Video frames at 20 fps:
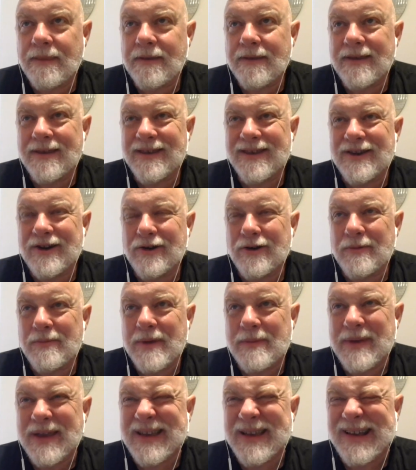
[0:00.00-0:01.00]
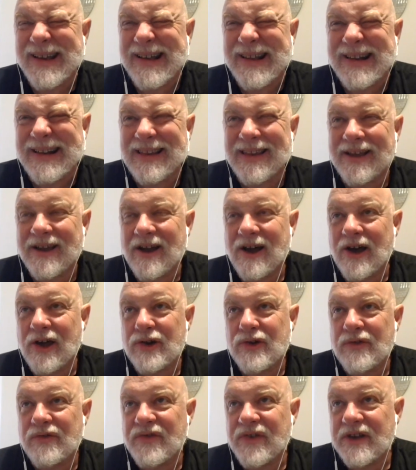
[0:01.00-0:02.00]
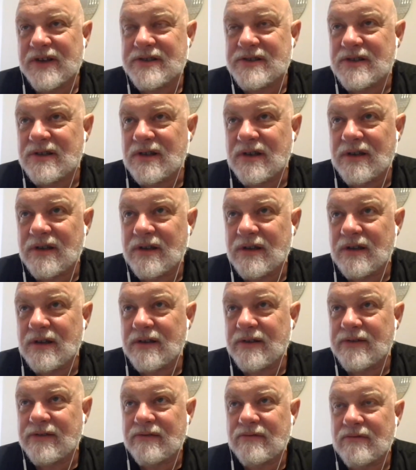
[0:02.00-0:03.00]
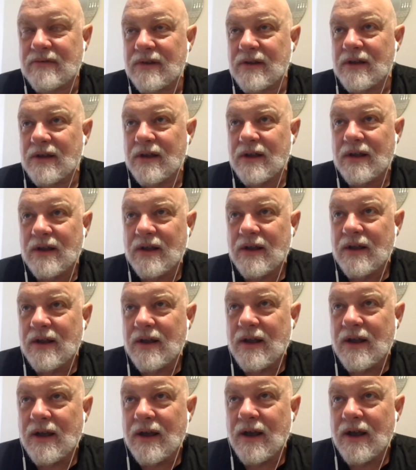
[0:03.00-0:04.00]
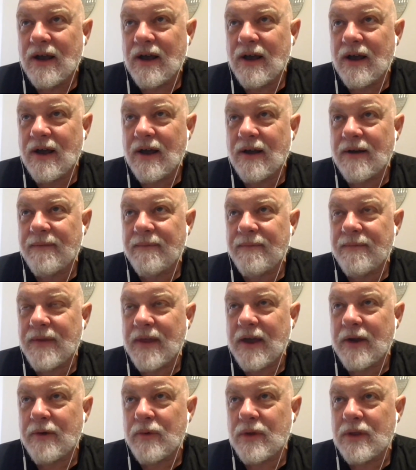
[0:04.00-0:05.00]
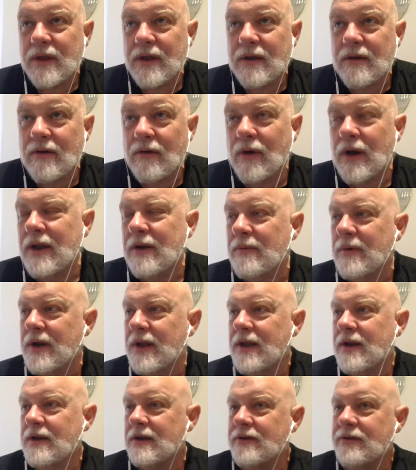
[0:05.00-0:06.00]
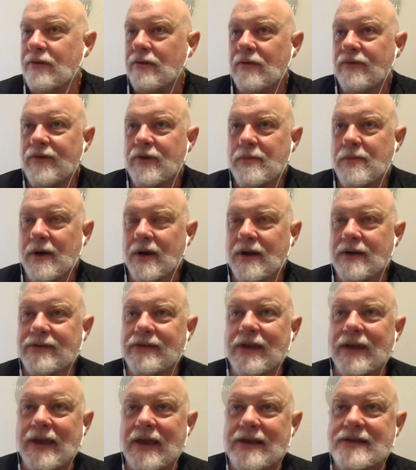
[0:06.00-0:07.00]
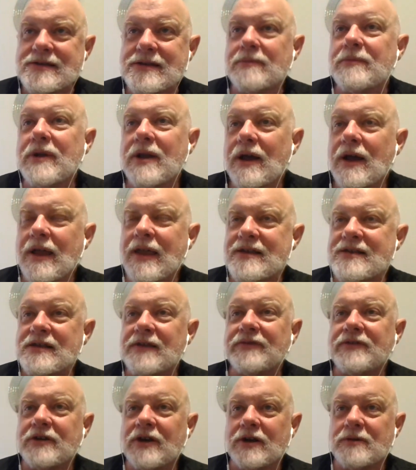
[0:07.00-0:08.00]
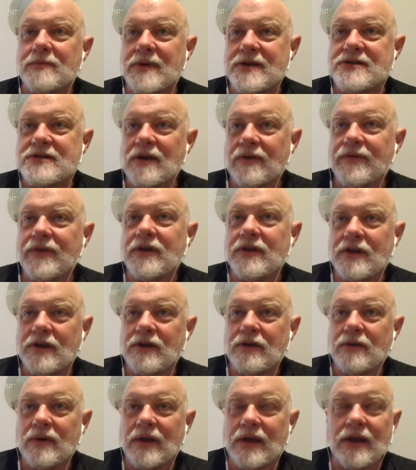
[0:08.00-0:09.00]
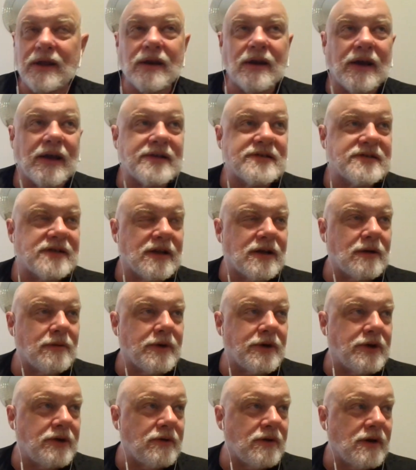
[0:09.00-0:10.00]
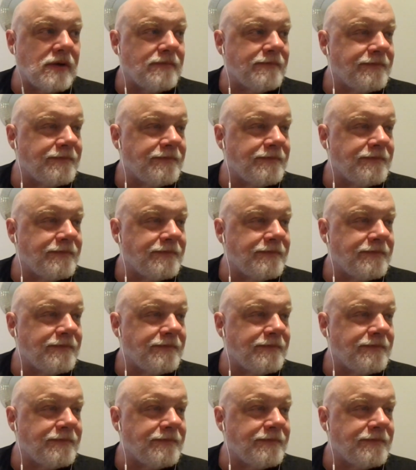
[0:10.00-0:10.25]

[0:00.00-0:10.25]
maybe kind of like autofiction is. I really. Oh, I don't want to get into the review part because I guess I've talked myself into doing it. I said I would do it.